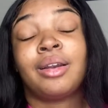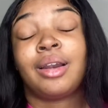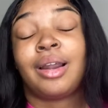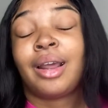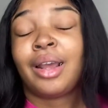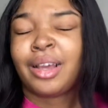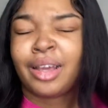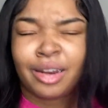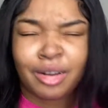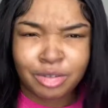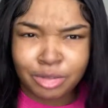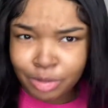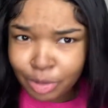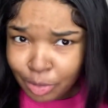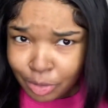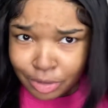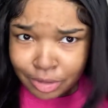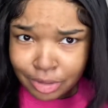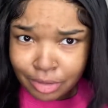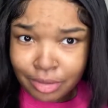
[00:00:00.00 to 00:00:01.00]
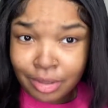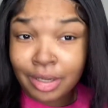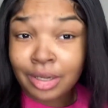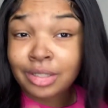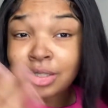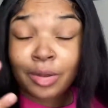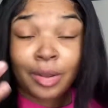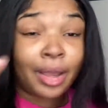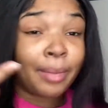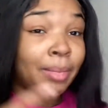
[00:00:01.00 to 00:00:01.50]
I ain't got no storage on it,
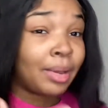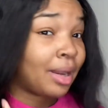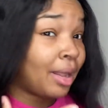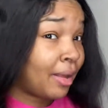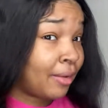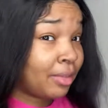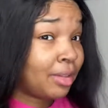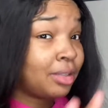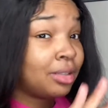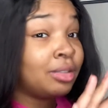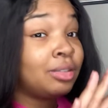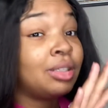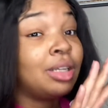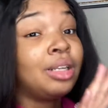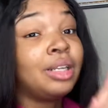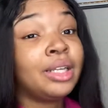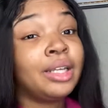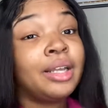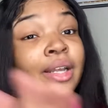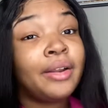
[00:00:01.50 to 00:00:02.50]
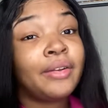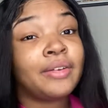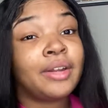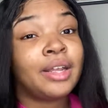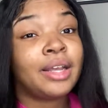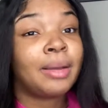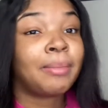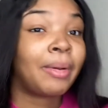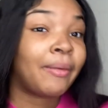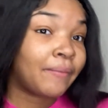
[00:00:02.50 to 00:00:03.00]
so I've been having to delete everything
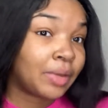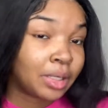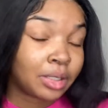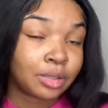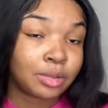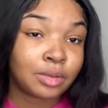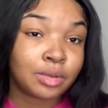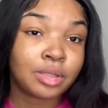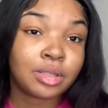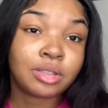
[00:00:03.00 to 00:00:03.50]
on my phone